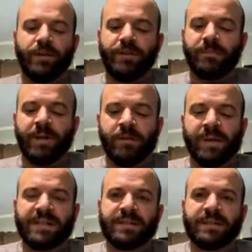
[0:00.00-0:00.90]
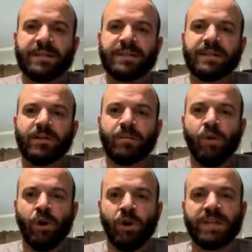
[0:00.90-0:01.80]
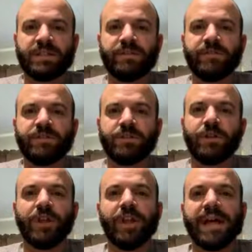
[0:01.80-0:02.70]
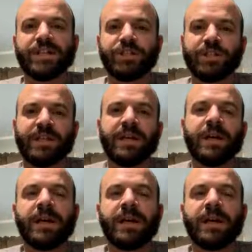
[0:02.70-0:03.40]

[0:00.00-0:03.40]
thing about domestics is they're more aggressive, so they'll actually,